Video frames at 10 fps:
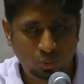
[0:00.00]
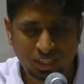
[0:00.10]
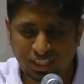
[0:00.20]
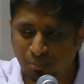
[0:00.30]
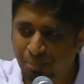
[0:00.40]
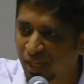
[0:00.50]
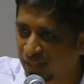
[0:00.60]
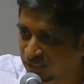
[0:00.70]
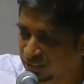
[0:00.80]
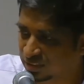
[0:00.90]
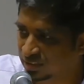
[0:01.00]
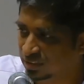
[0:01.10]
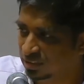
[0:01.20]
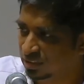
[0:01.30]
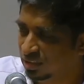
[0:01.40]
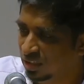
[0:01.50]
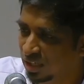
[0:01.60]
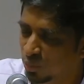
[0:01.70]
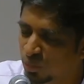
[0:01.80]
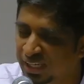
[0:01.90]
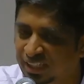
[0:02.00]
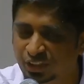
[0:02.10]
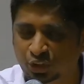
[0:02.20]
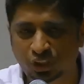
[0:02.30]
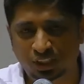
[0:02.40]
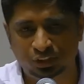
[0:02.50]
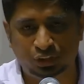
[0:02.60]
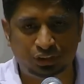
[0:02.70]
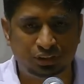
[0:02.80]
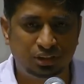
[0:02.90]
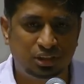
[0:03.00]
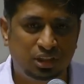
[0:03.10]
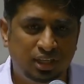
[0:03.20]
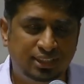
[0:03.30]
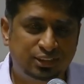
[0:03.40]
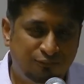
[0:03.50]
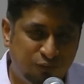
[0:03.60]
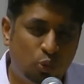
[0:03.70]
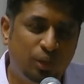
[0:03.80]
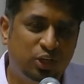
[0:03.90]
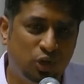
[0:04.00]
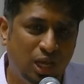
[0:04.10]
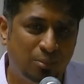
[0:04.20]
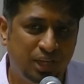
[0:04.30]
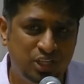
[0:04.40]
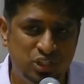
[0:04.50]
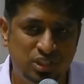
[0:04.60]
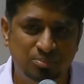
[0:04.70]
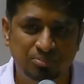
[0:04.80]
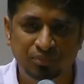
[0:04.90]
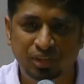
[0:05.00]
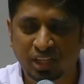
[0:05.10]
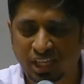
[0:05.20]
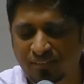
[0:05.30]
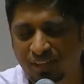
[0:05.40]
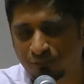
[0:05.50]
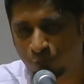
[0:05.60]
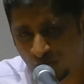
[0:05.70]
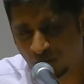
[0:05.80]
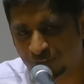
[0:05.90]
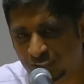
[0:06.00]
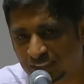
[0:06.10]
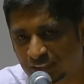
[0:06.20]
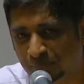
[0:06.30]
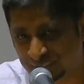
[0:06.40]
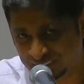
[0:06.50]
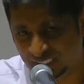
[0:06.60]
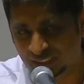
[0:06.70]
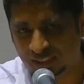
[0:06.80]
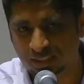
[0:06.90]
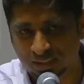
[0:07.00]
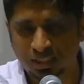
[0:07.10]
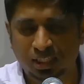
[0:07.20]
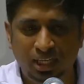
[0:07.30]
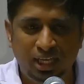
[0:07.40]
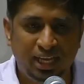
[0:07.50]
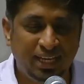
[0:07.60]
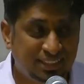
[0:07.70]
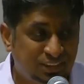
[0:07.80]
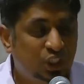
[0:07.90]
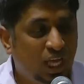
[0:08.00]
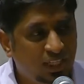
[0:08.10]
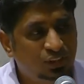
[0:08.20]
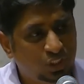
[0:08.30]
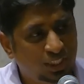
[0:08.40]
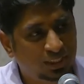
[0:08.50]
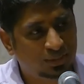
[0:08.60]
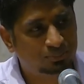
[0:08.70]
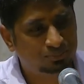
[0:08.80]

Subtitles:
We need the parents. We need the church. It's a four-way collaboration. Even if one of these is missing, it is challenging.